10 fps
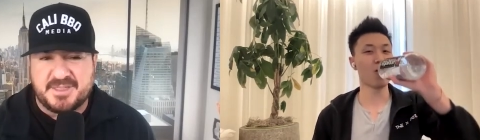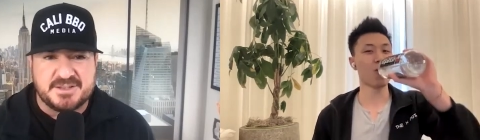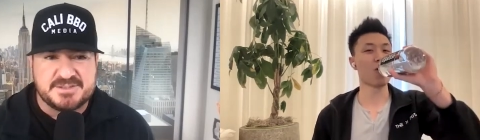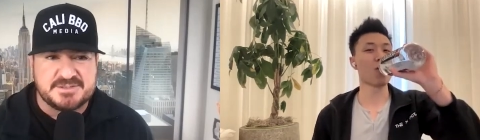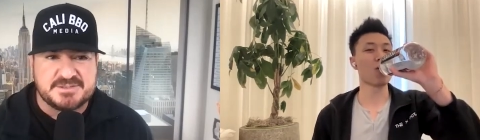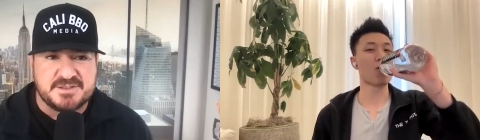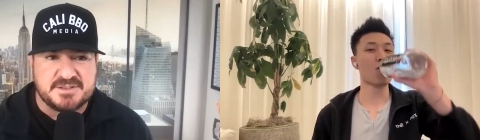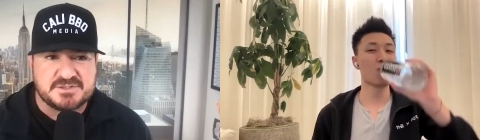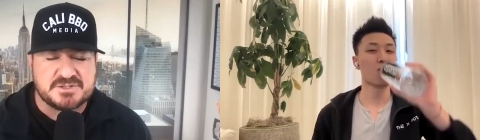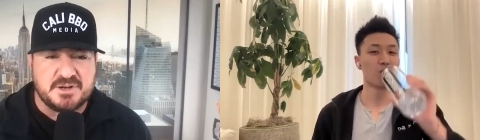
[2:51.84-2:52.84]
Speaker 1: that listens to
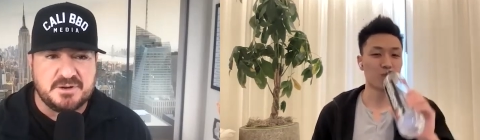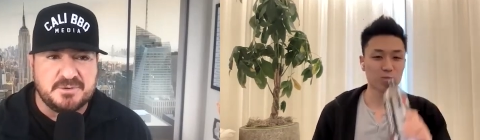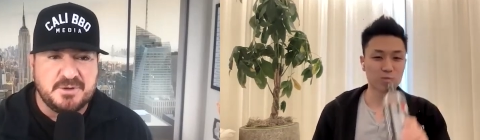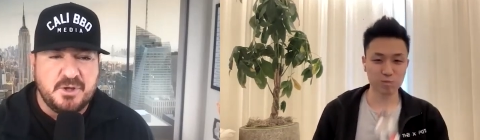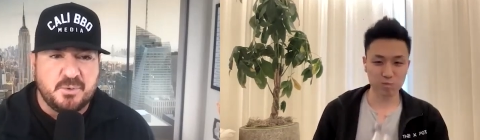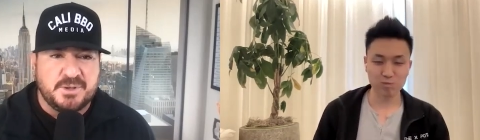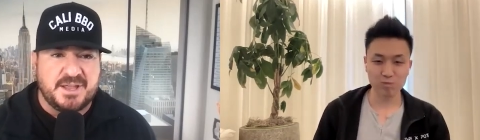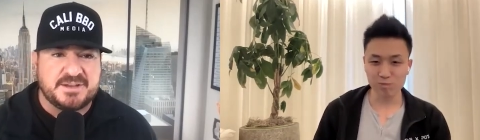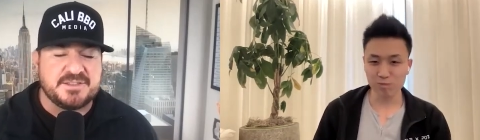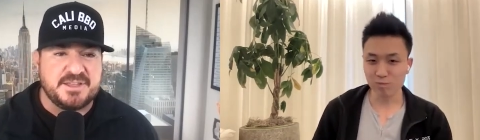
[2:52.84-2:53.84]
this show, we
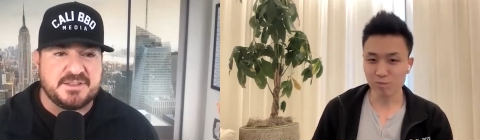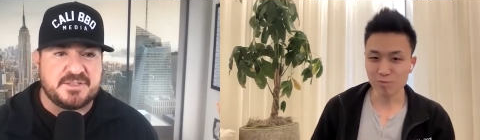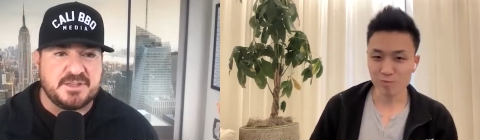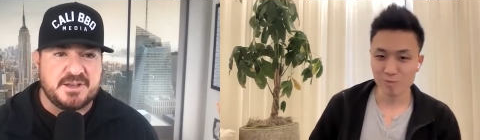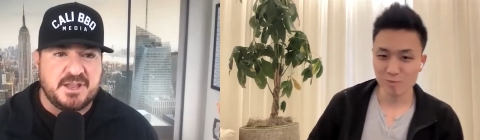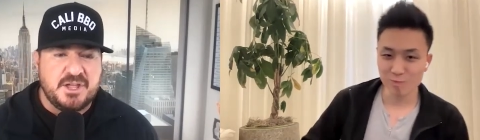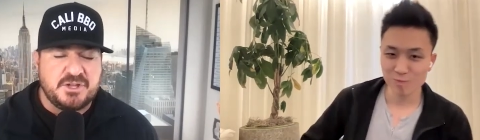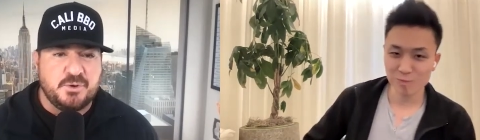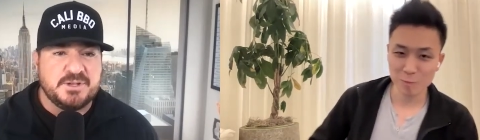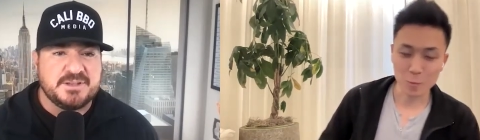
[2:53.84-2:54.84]
like to think that
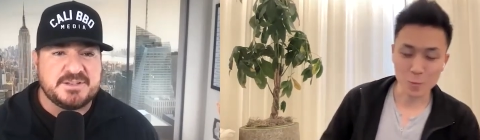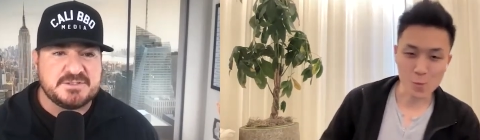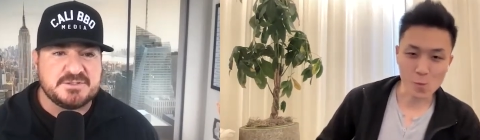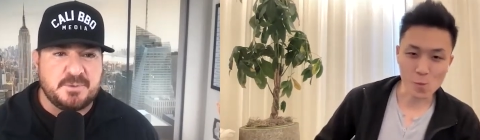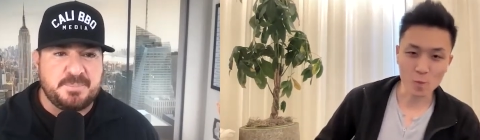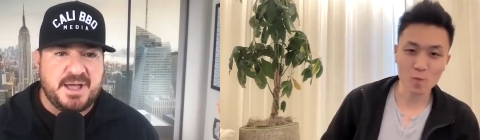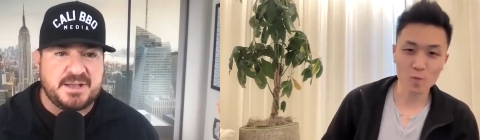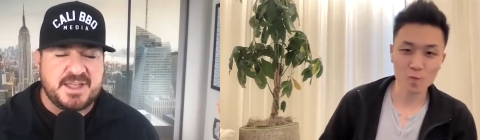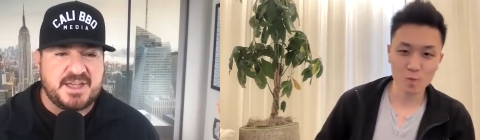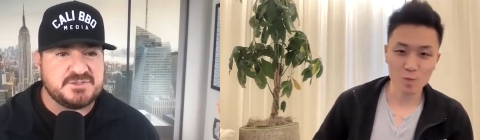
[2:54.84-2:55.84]
you only listen to a
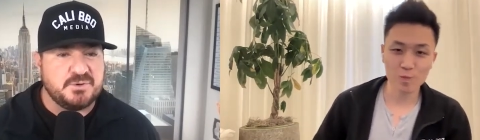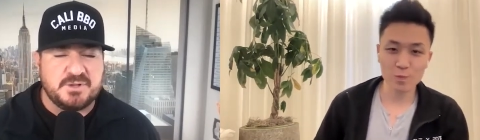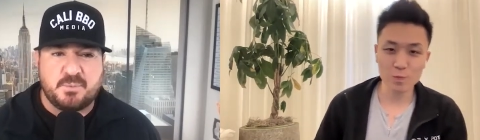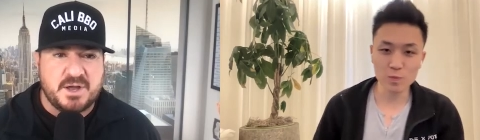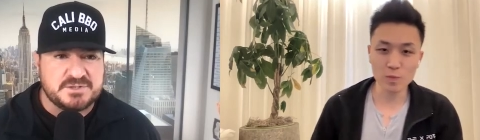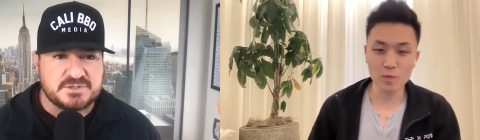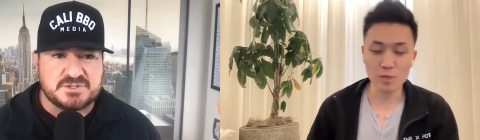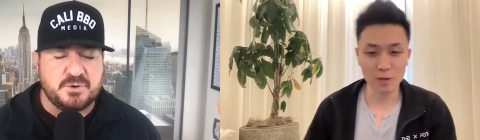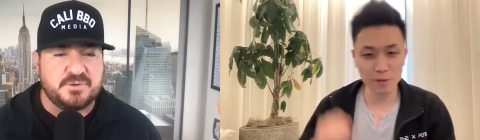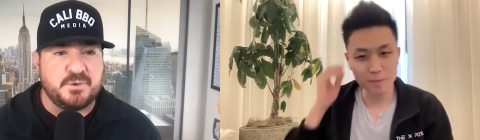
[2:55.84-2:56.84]
podcast, you only watch a
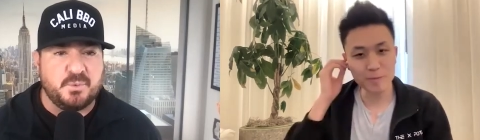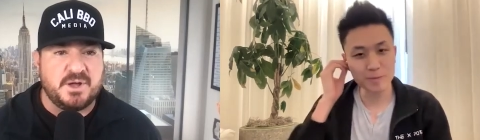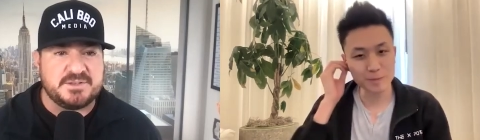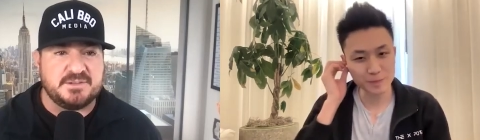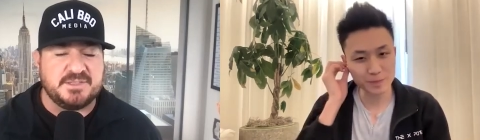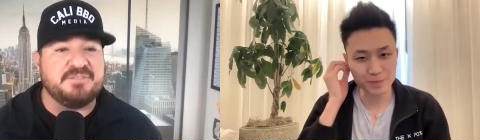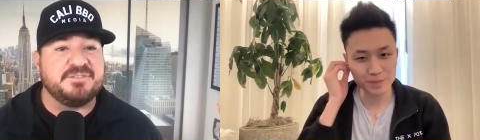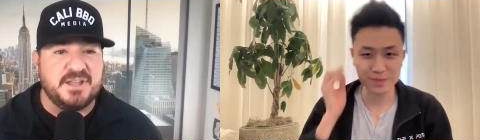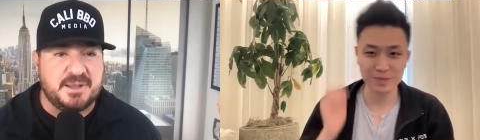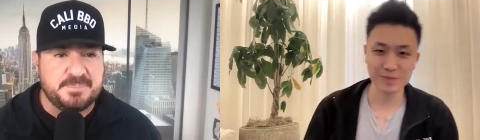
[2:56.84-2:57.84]
show if you want to
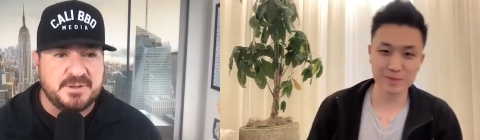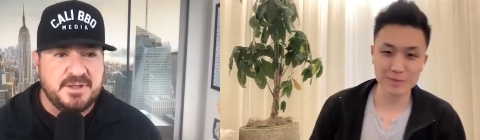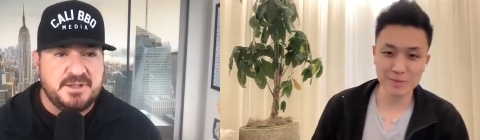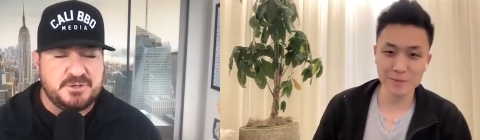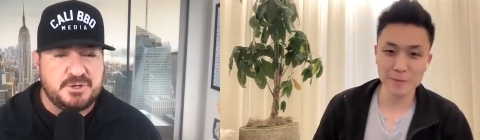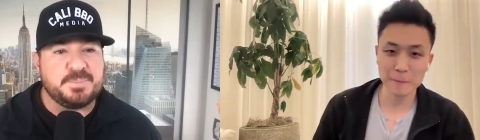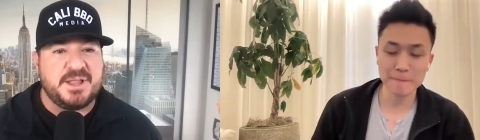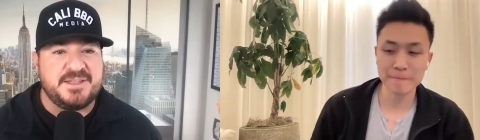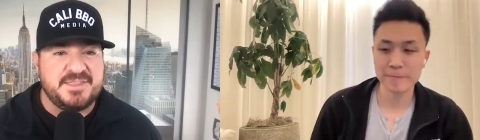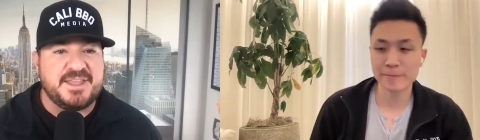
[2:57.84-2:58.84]
level up. You're
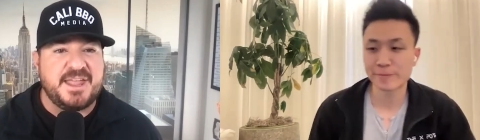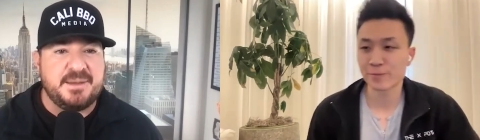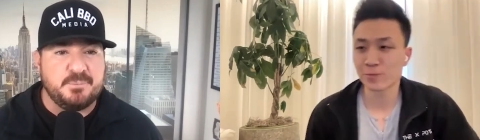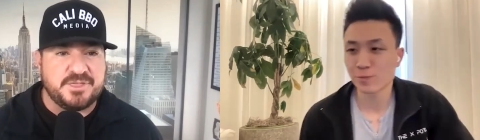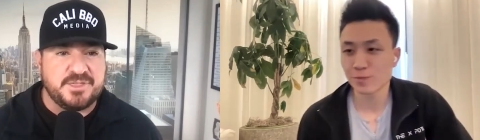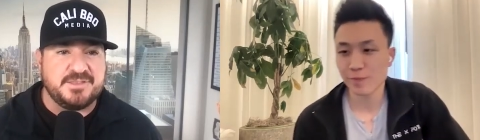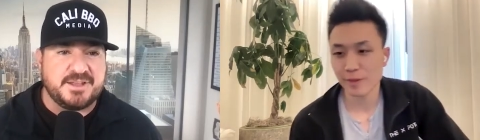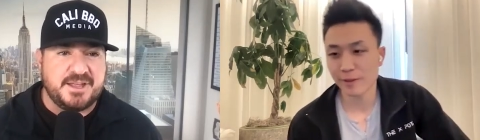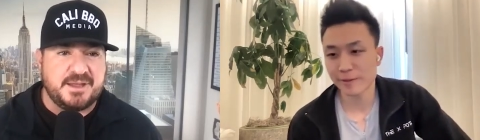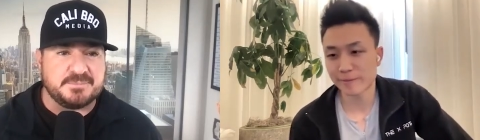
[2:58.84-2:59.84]
playing the game within the
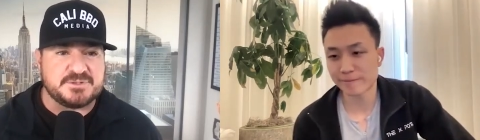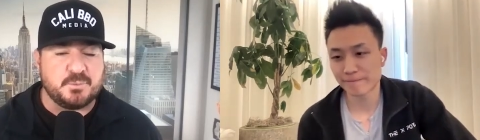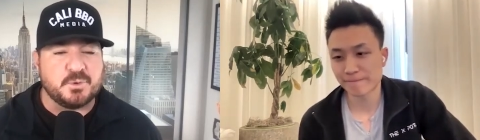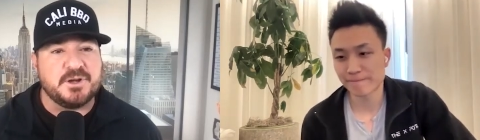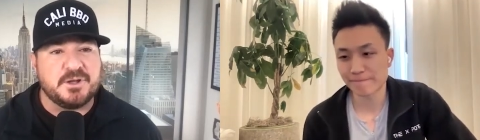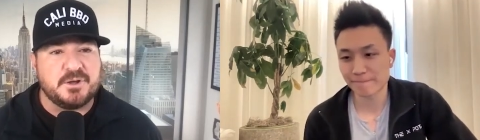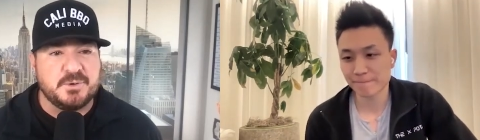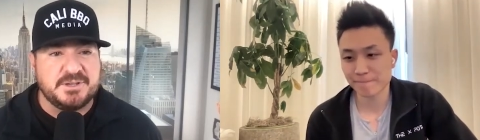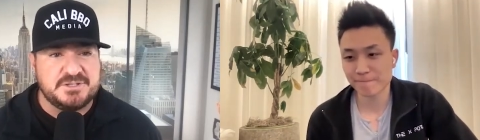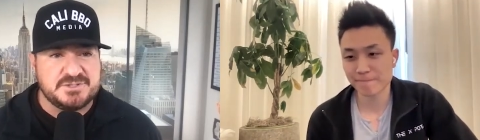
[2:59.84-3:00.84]
game. So we're going to go to
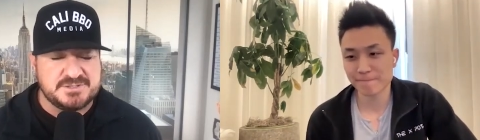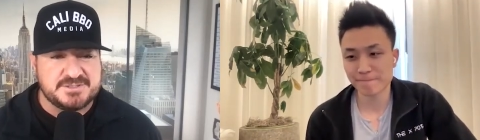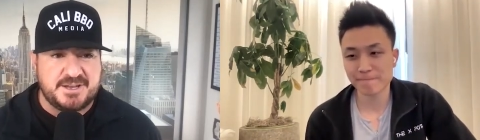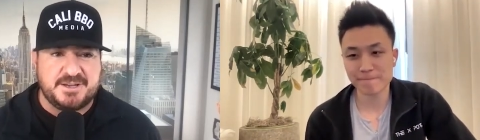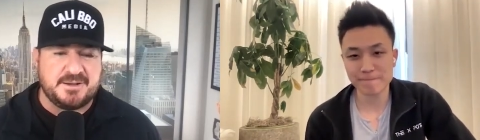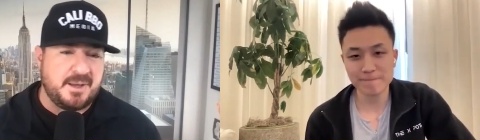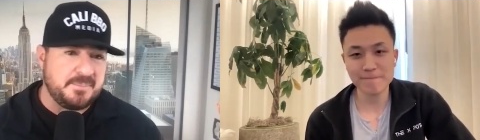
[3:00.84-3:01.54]
Allegiant Stadium.